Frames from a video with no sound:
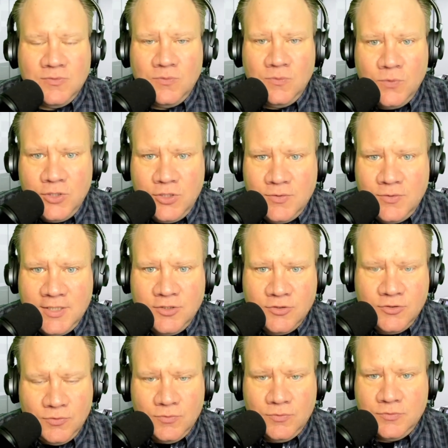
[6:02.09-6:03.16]
what do you to
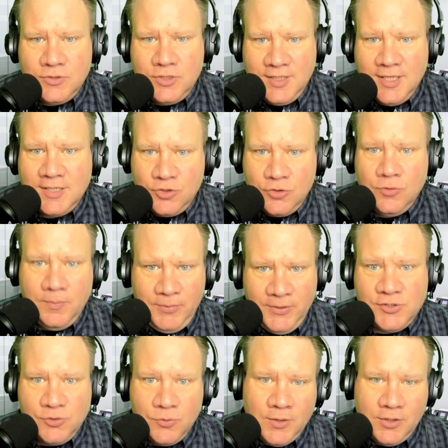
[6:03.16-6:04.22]
do to get to a
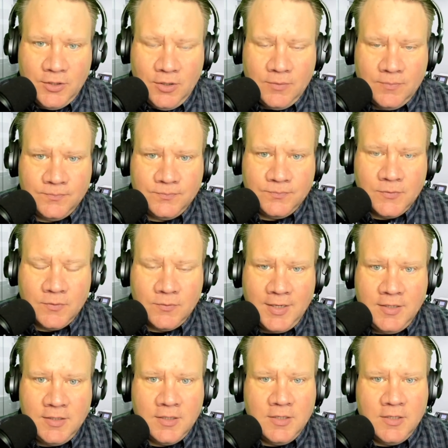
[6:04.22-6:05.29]
place you want to go, right?